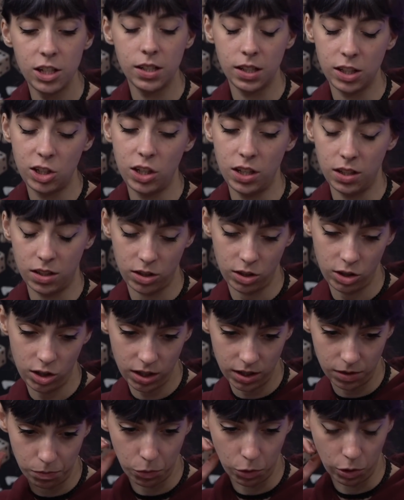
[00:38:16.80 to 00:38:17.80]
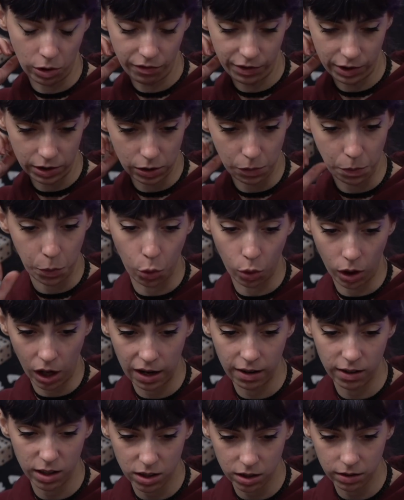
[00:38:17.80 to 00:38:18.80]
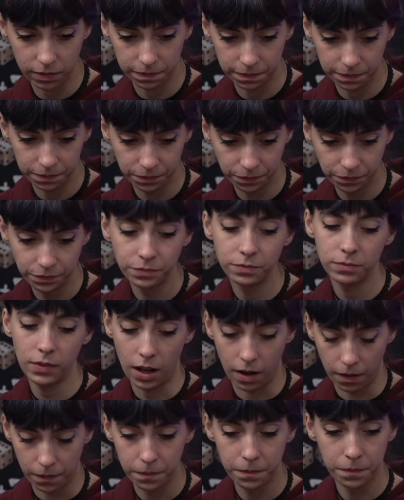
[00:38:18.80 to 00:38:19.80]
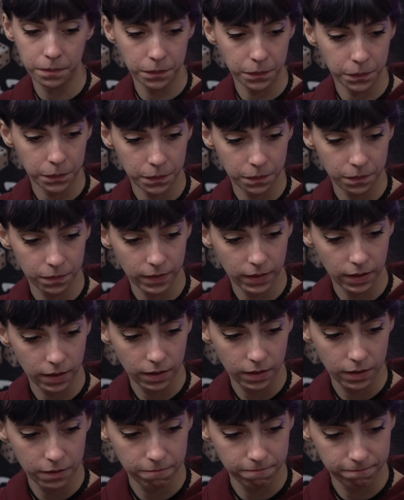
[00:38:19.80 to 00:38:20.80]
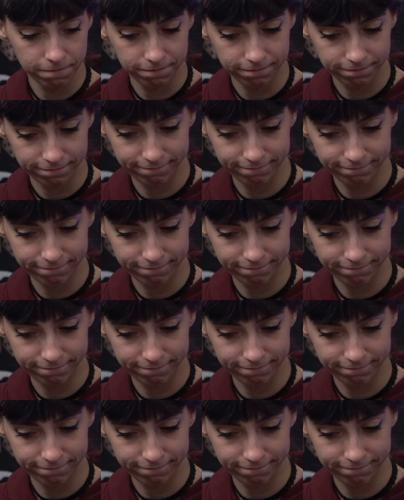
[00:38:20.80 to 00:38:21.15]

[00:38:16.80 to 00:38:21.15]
she's more of a support character. Yes. Yeah. Yes, indeed. And